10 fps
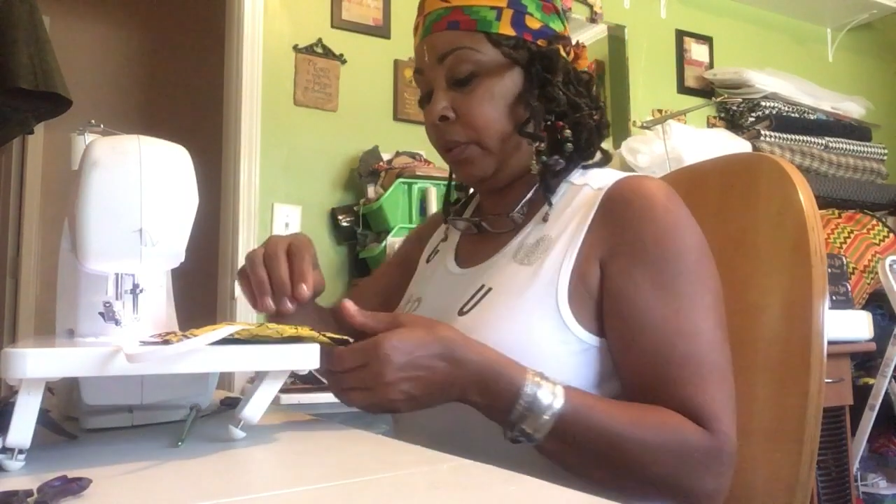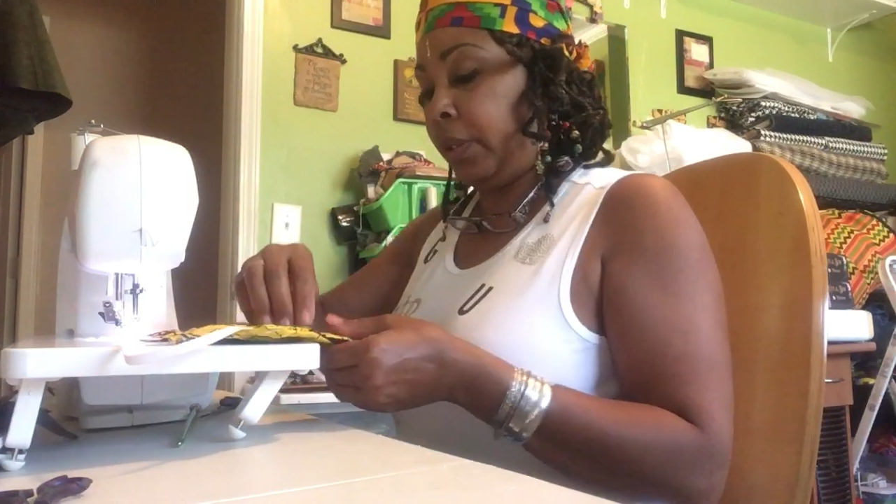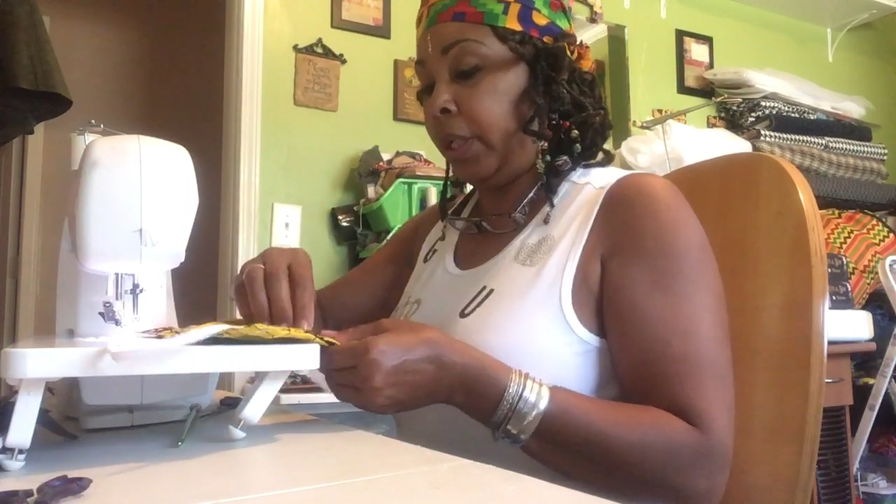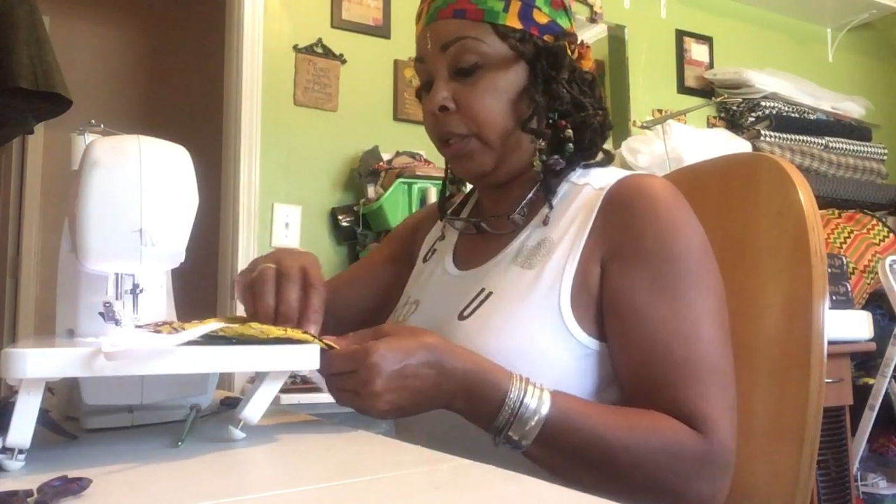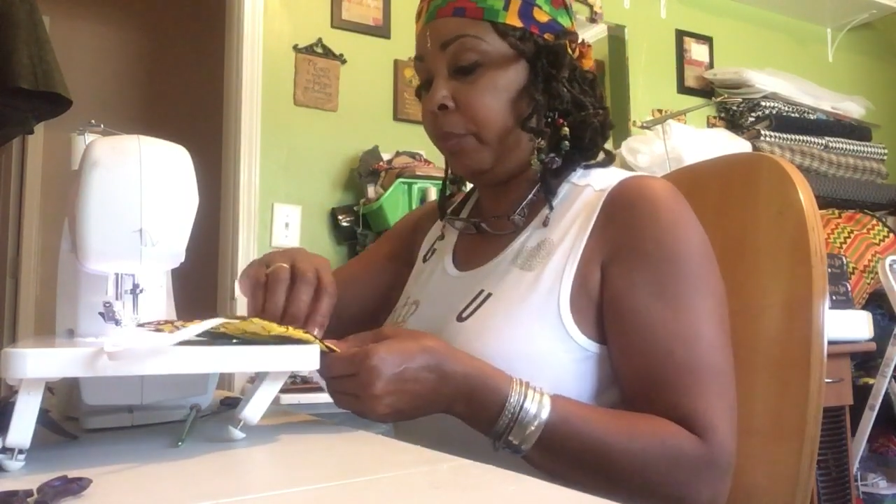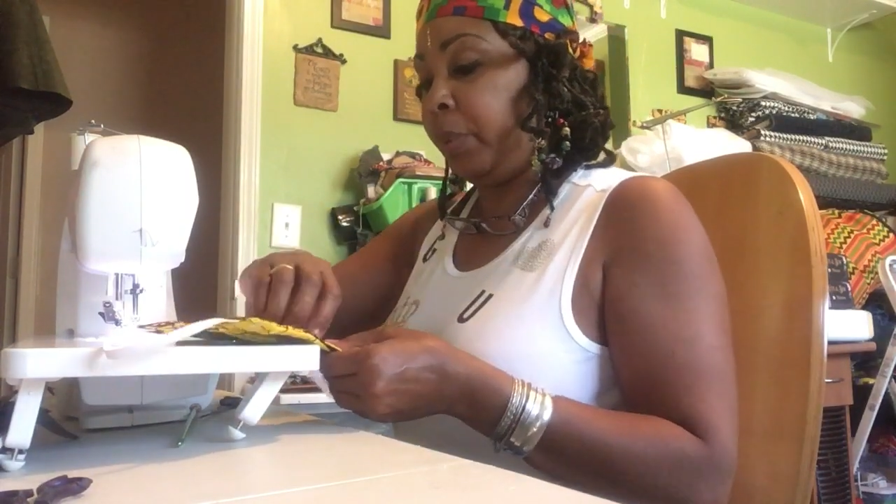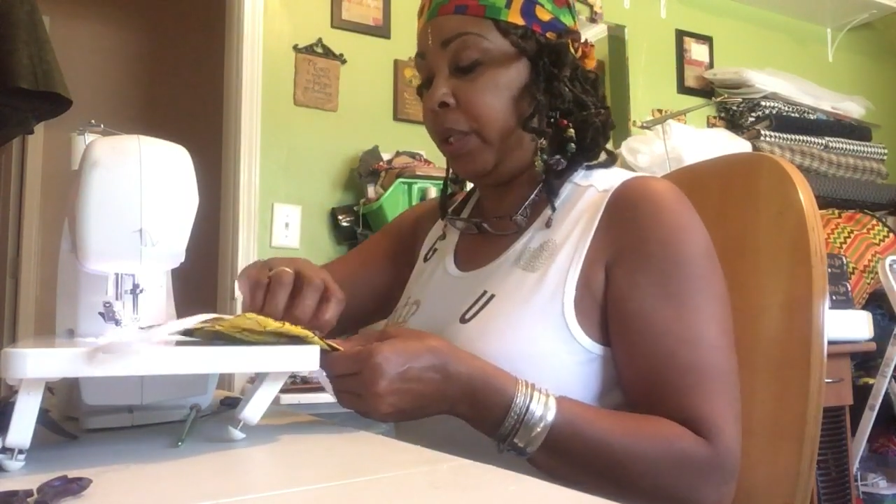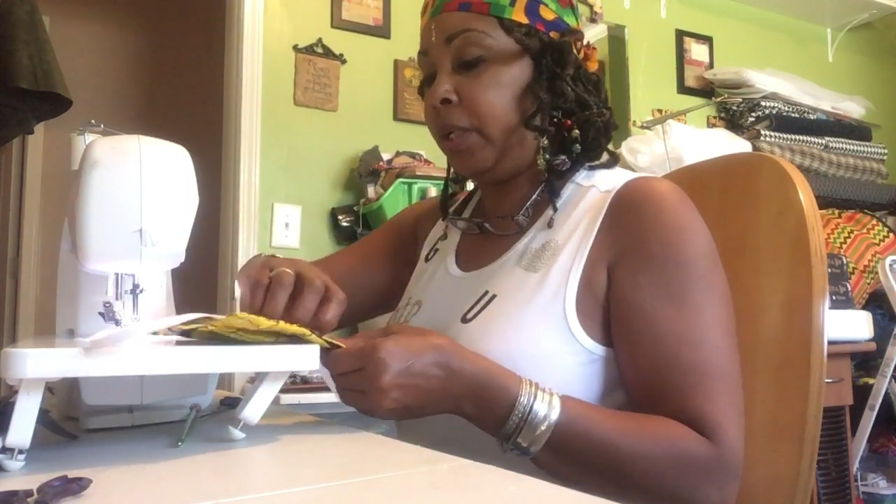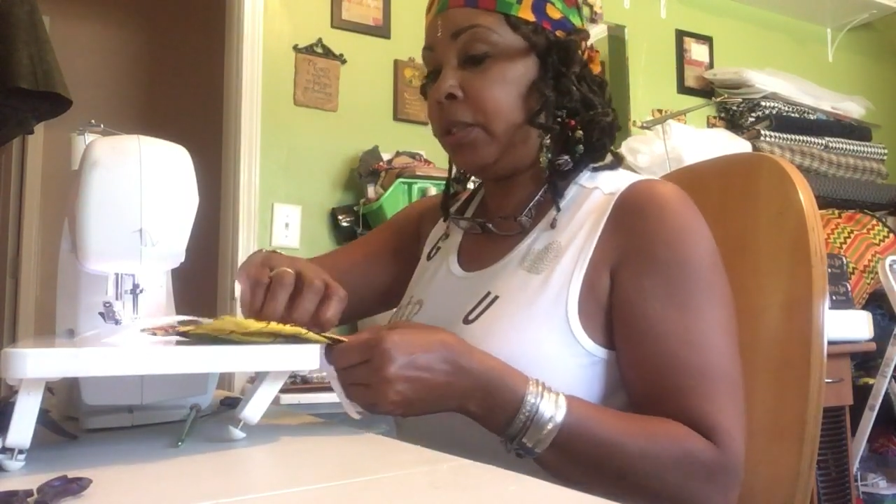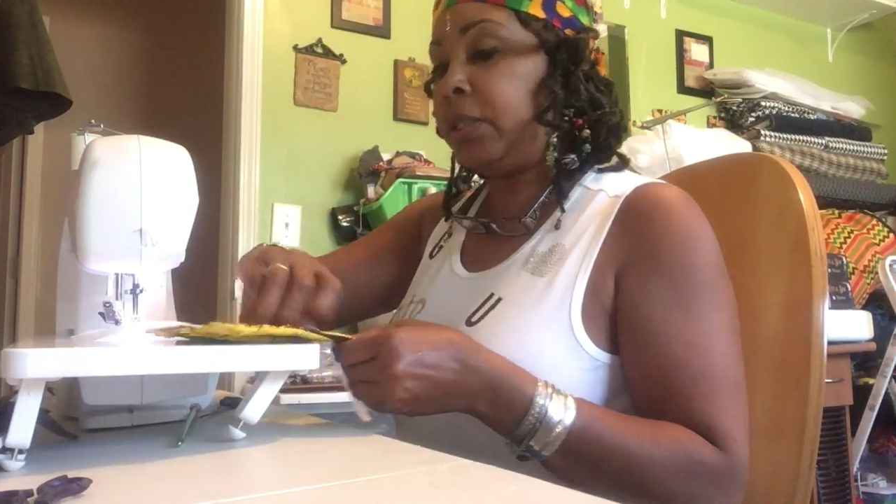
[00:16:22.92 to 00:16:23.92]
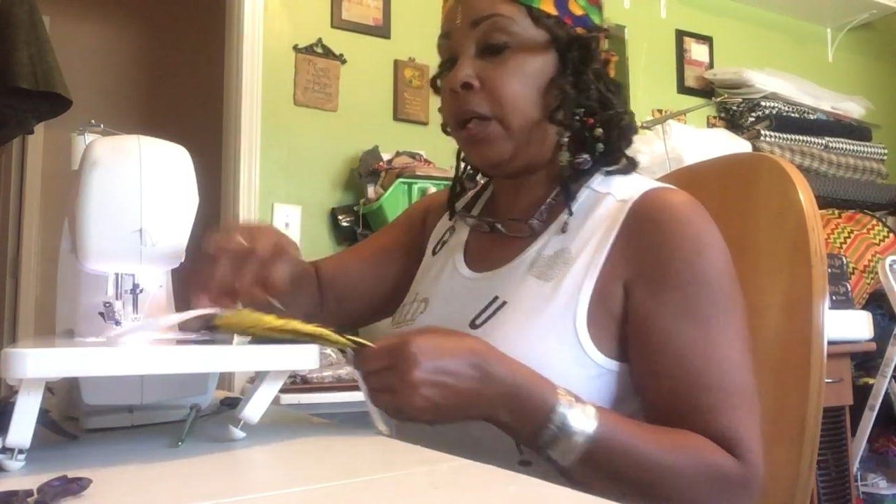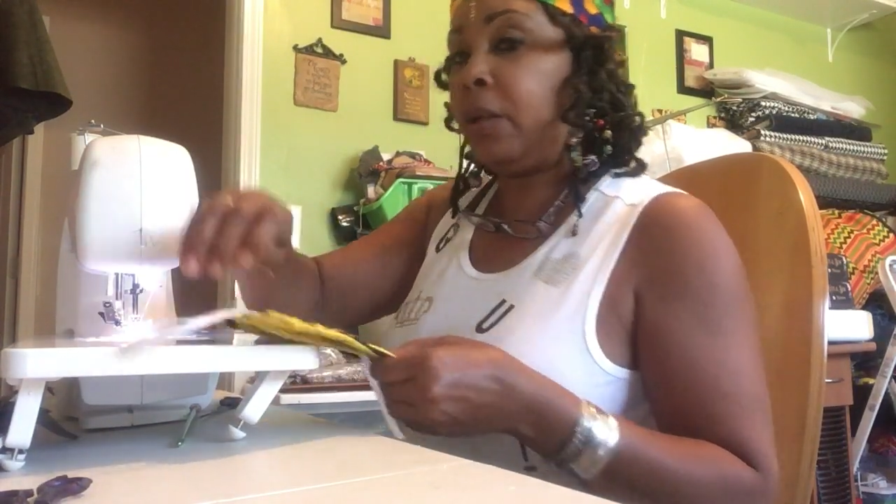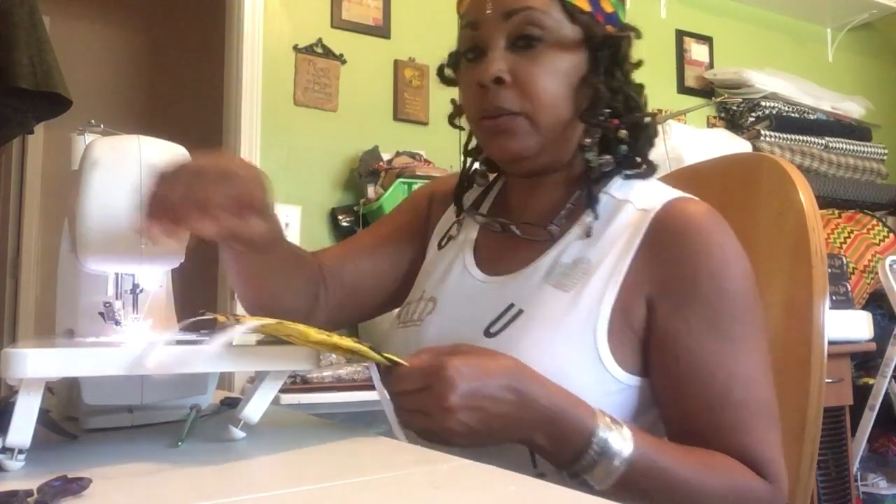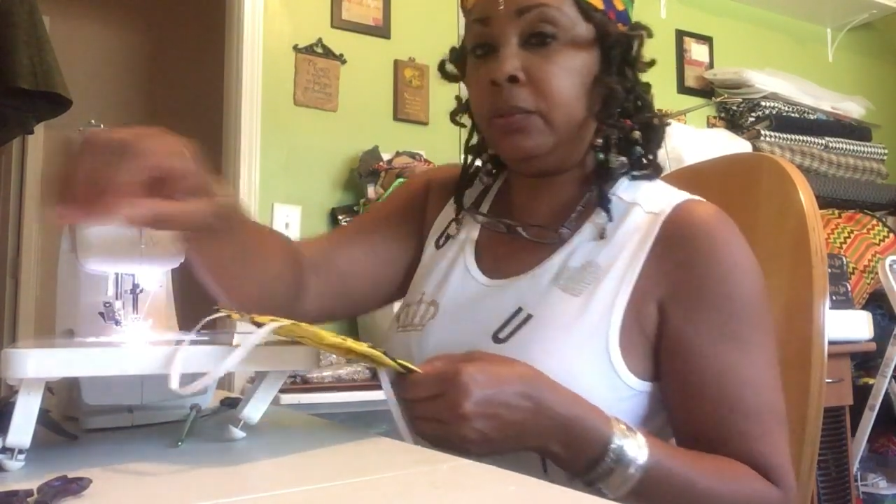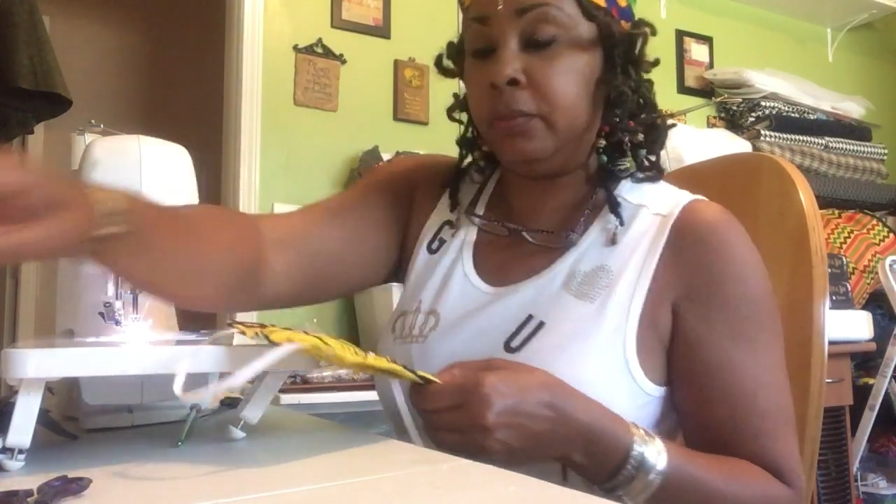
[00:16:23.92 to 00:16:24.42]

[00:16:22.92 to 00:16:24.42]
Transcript: Take your pins out.